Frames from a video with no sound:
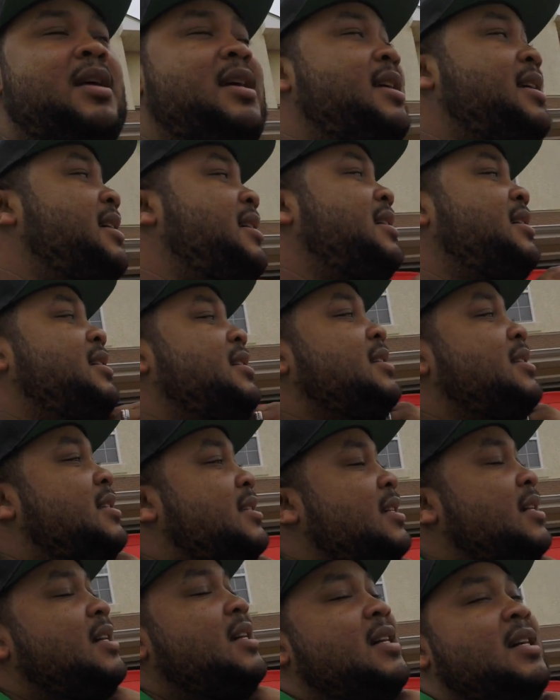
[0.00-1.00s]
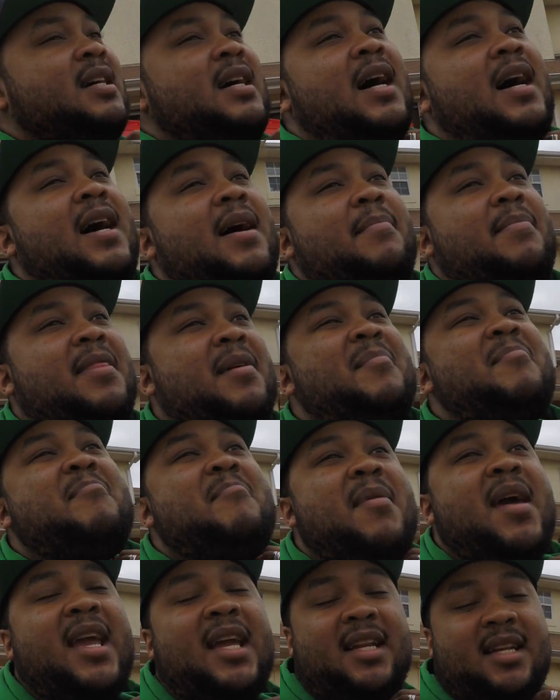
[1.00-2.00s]
is the
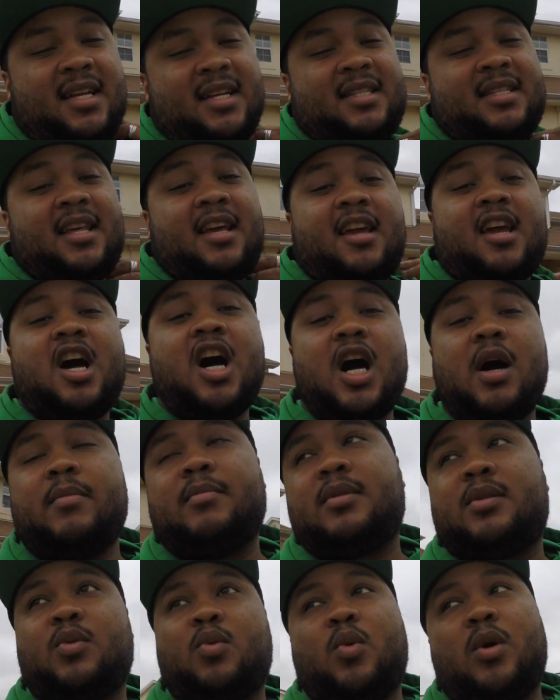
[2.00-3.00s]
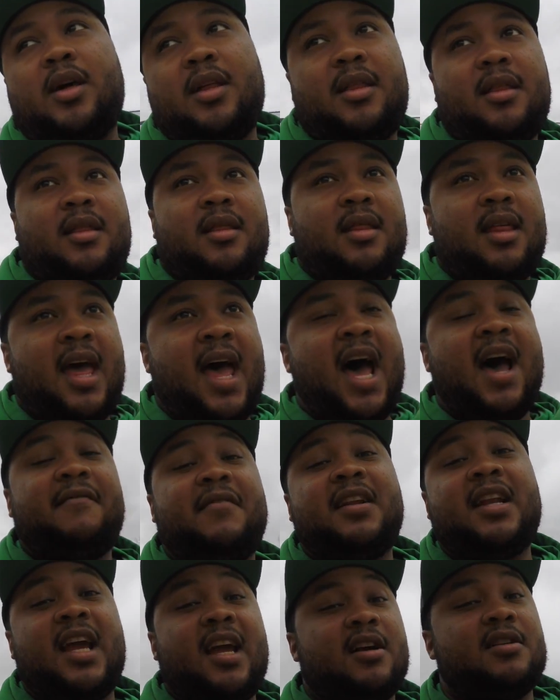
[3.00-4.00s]
maintenance that comes with
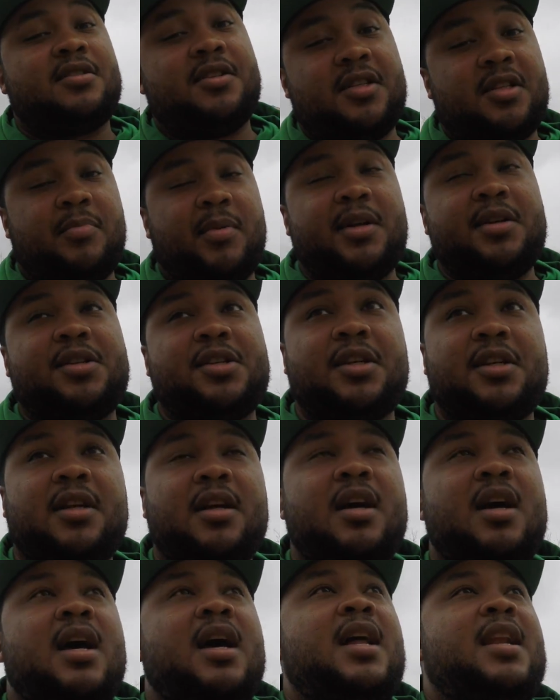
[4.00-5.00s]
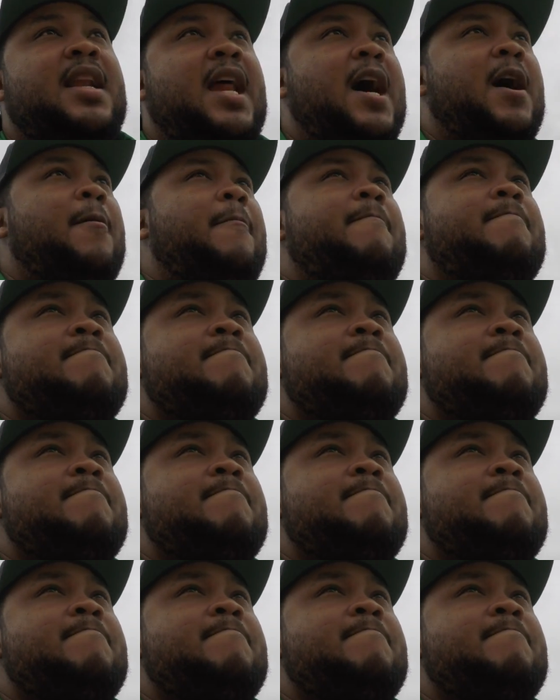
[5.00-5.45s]
having air suspension. Now,